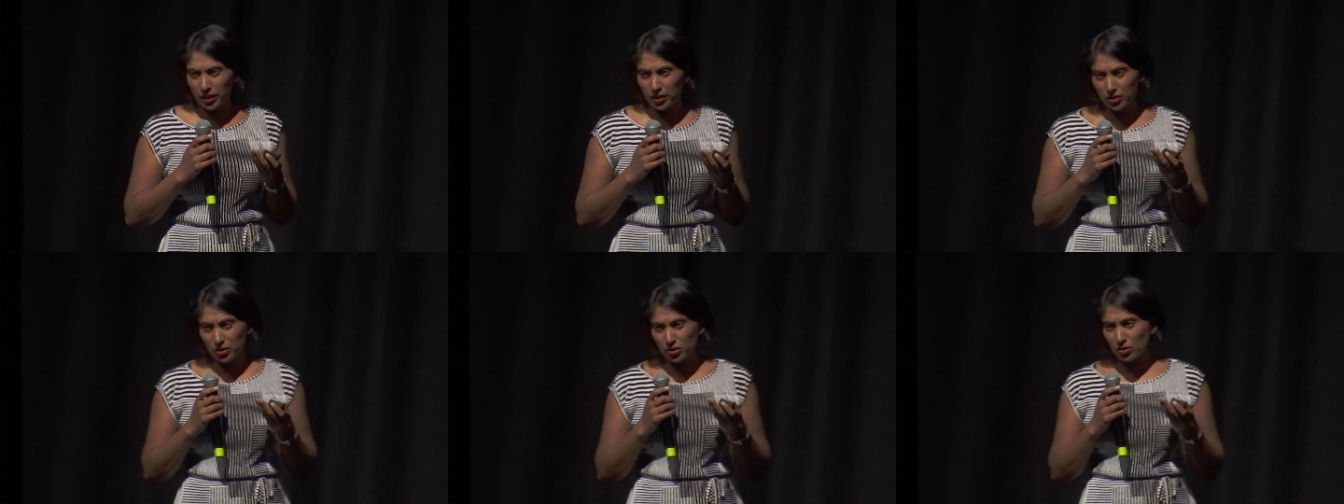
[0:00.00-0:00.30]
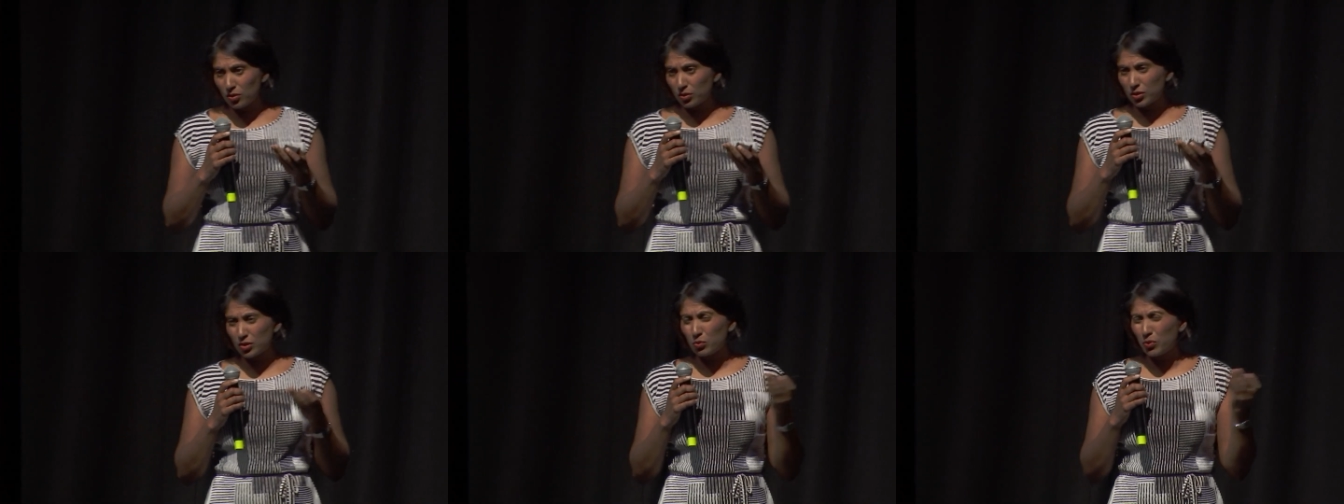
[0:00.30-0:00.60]
years
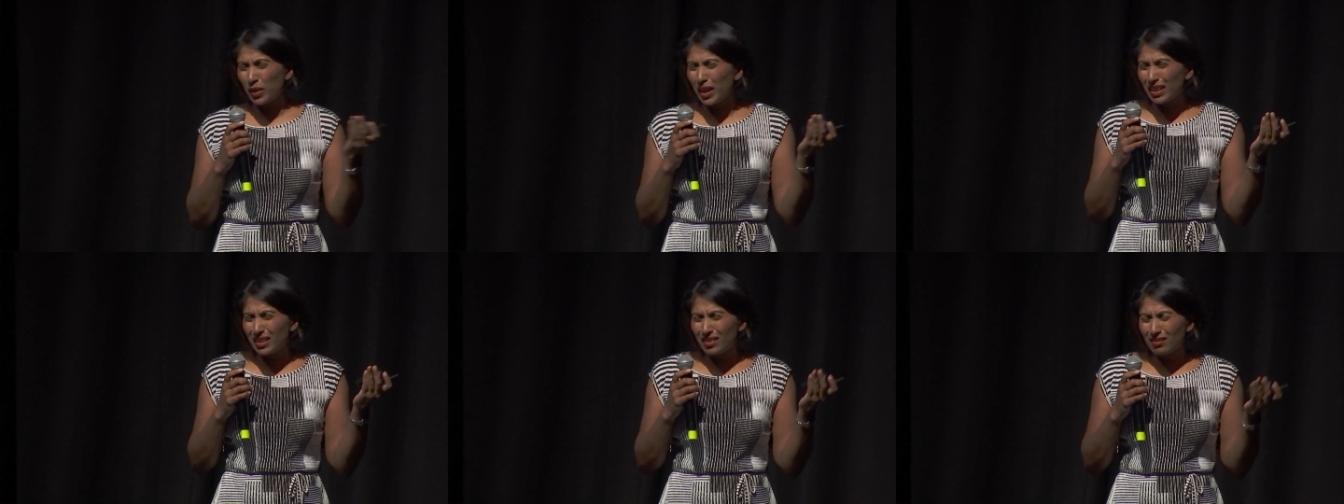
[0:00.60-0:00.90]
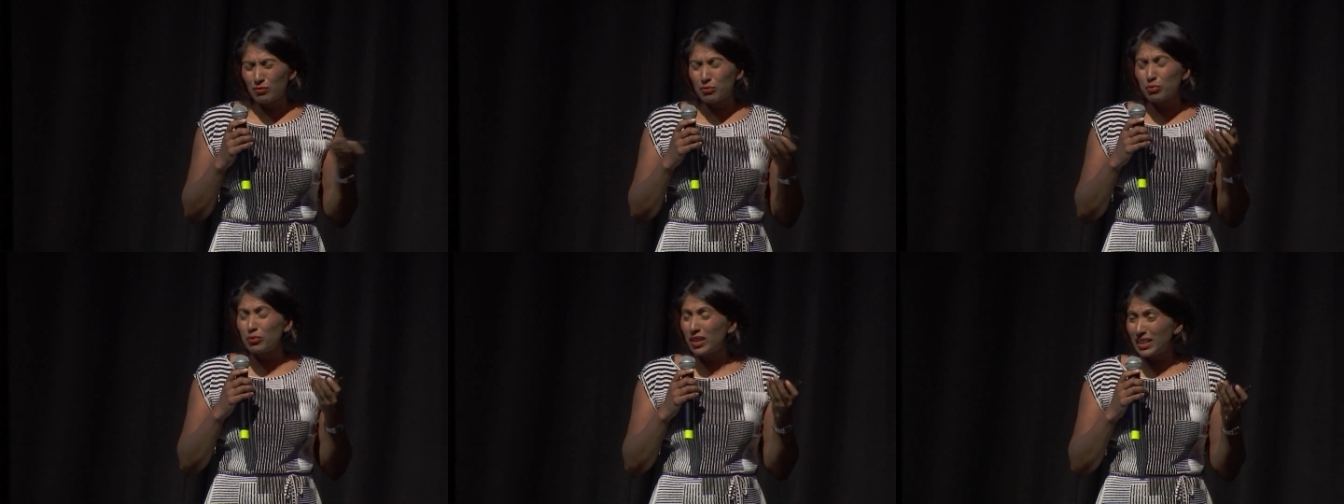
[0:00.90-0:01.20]
old, so we're
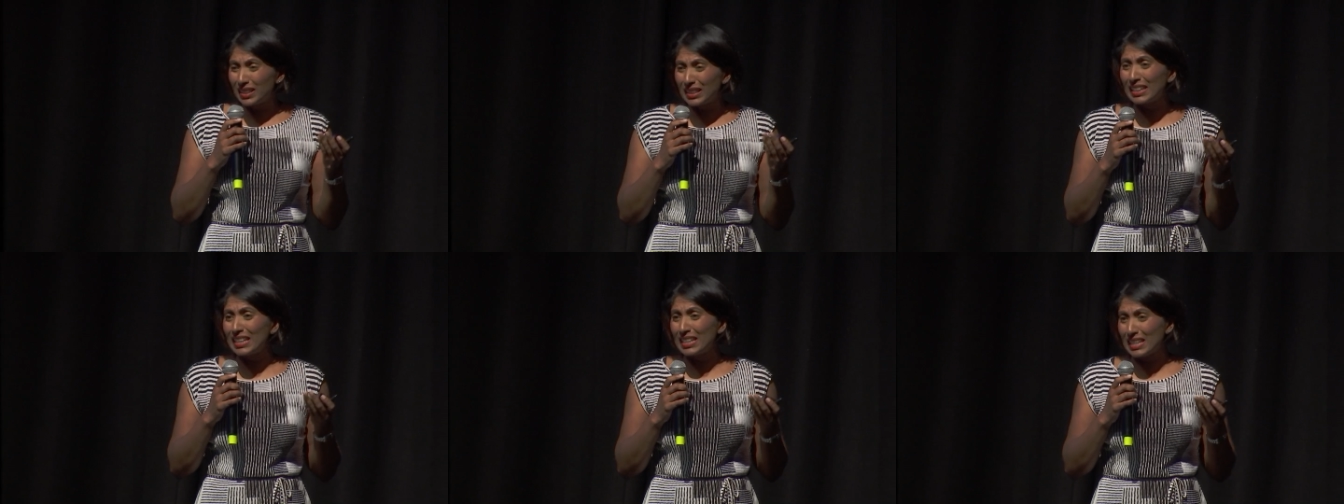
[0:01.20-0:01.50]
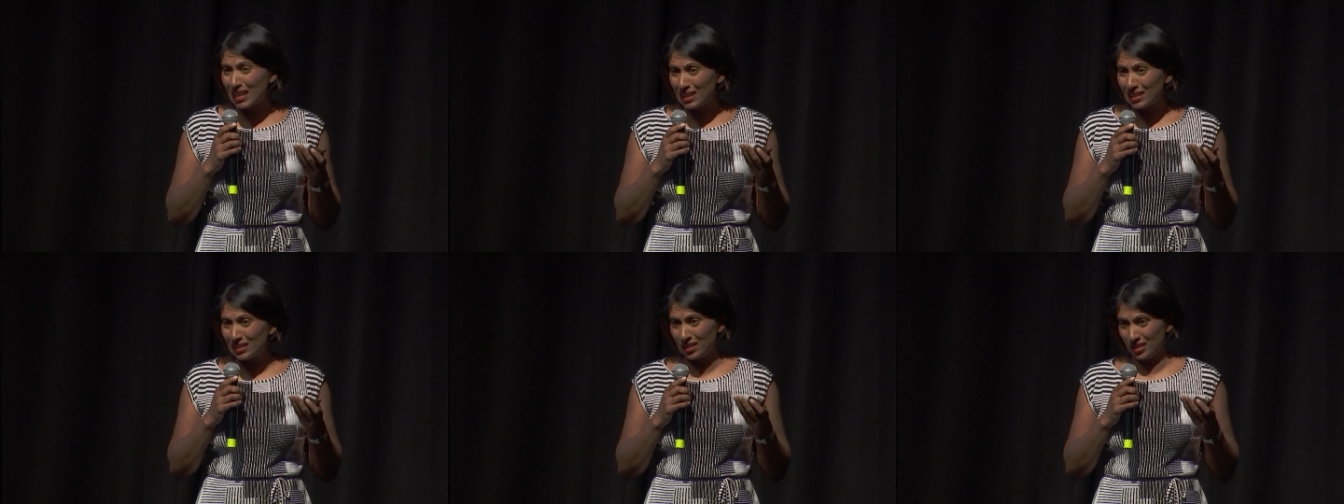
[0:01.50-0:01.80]
really
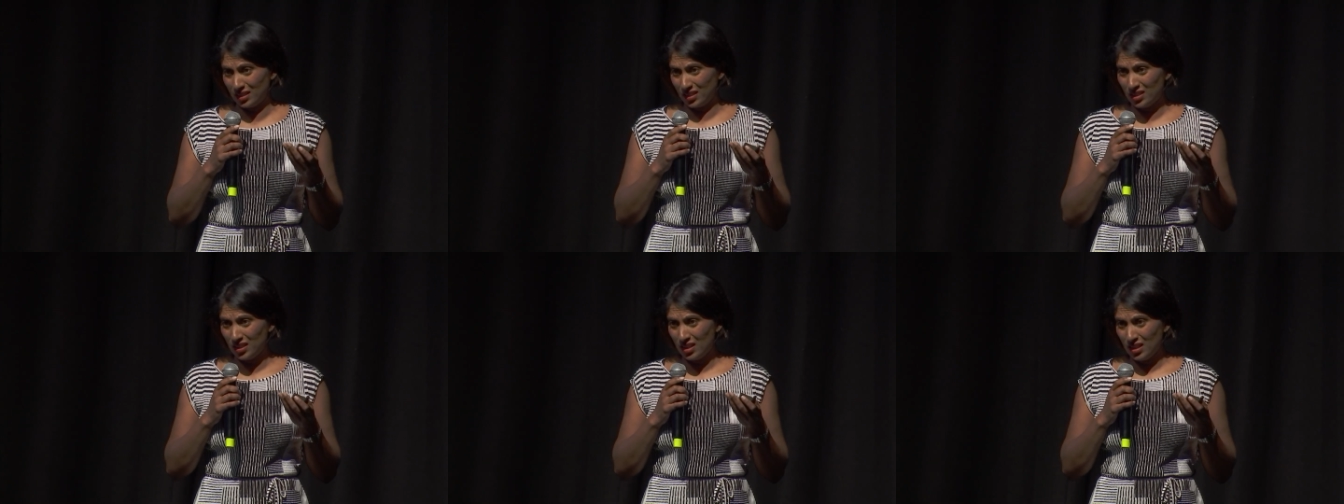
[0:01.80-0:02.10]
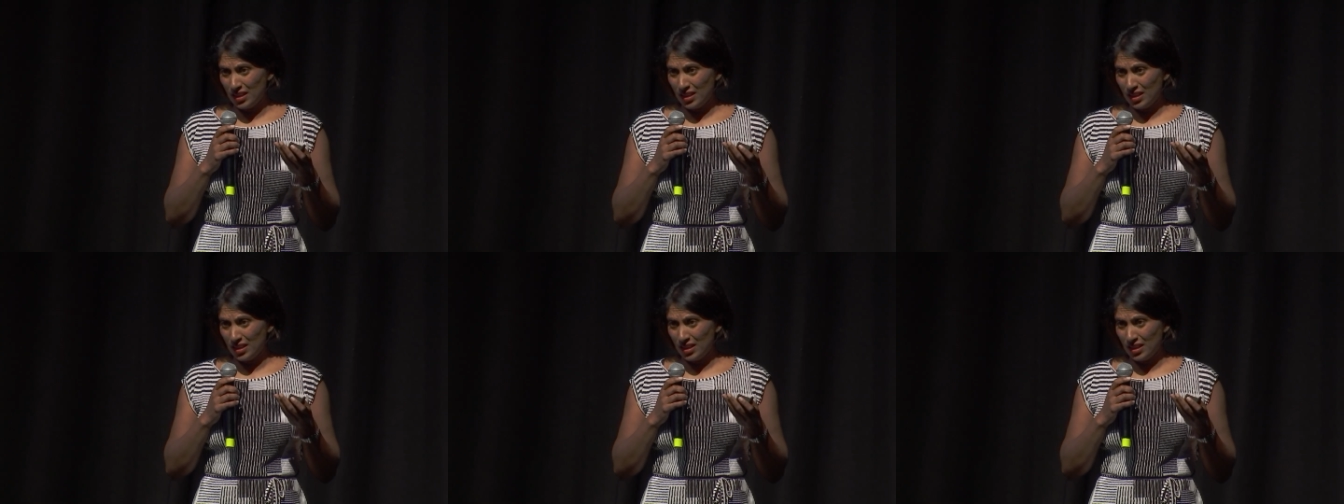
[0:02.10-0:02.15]
young.